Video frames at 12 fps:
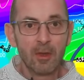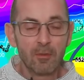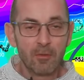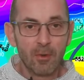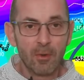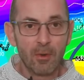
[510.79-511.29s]

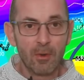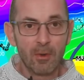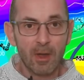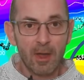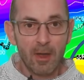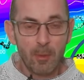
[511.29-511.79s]

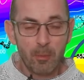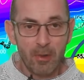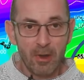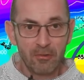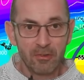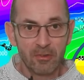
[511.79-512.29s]
for high
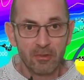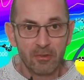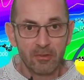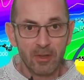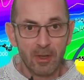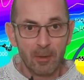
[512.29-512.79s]
pressure to
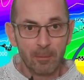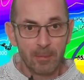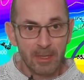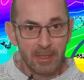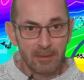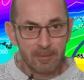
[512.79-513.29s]
start
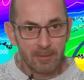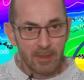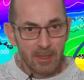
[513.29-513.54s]
being